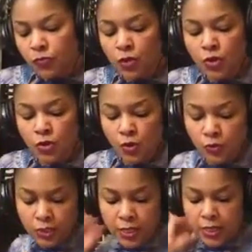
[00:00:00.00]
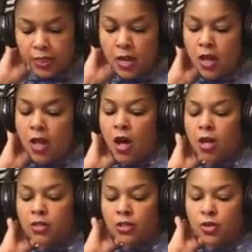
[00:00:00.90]
your routine.
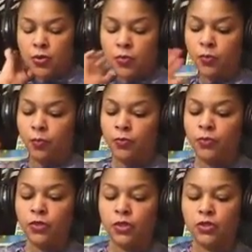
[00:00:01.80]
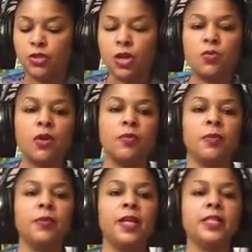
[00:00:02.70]
Also, you don't want to
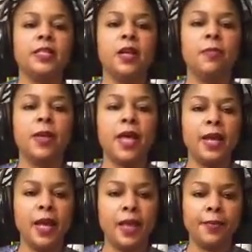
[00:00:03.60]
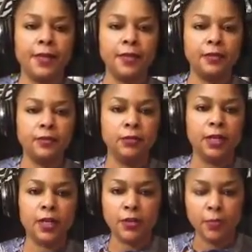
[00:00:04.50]
replace a bad habit with
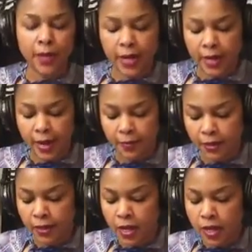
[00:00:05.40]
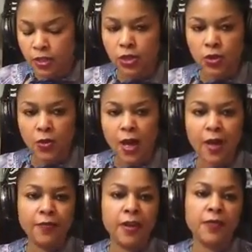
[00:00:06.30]
another bad habit. So
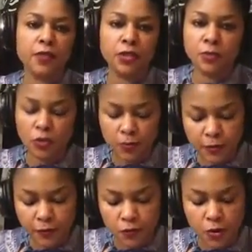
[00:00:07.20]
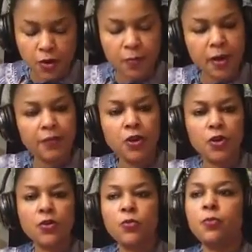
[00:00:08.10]
I've never smoked before, but I've
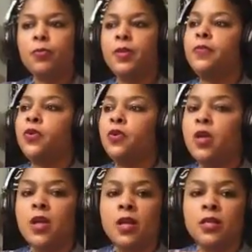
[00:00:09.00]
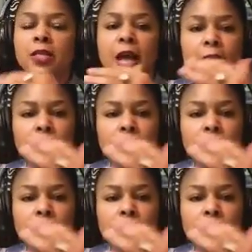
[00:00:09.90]
heard when people stop